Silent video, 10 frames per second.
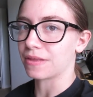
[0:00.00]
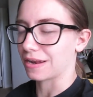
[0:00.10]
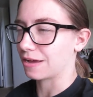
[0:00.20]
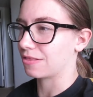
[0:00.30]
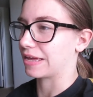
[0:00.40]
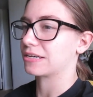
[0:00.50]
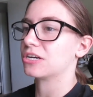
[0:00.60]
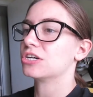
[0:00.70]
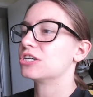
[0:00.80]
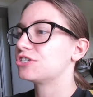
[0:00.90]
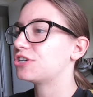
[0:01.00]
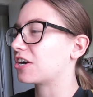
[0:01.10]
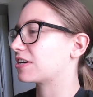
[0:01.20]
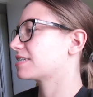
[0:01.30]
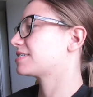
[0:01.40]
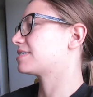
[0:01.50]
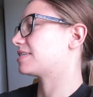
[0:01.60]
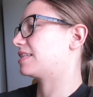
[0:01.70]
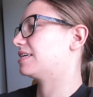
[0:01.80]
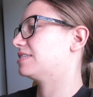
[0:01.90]
Like sharks,
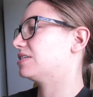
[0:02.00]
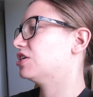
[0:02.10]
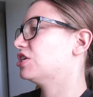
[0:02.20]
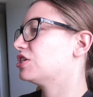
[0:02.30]
and then